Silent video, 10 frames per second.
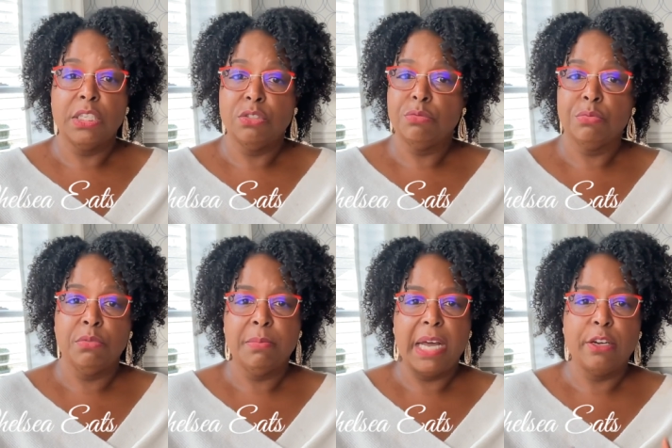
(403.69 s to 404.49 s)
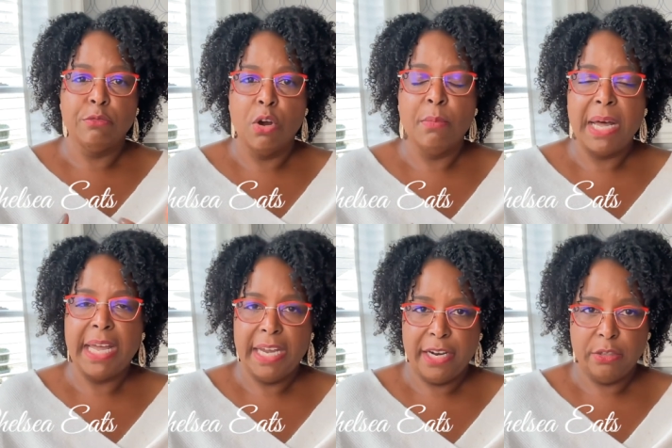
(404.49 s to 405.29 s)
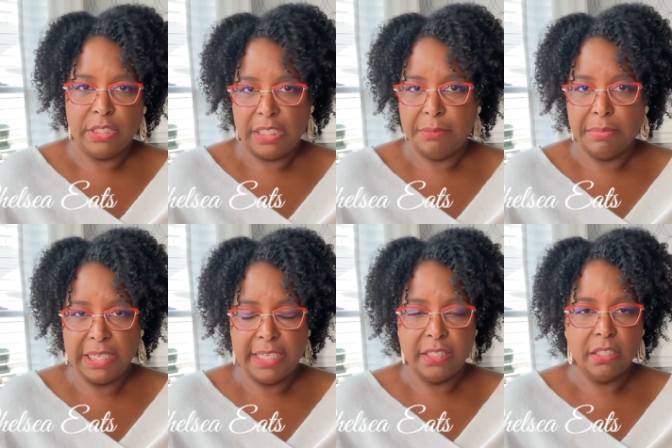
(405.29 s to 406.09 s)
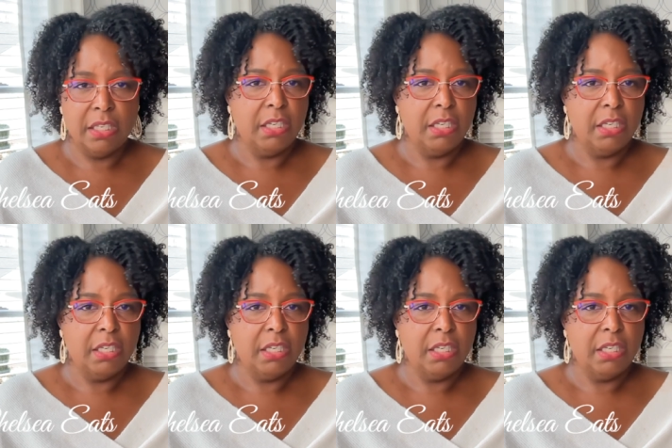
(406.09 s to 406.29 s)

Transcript: is through my Grow My Hair Tea Blend.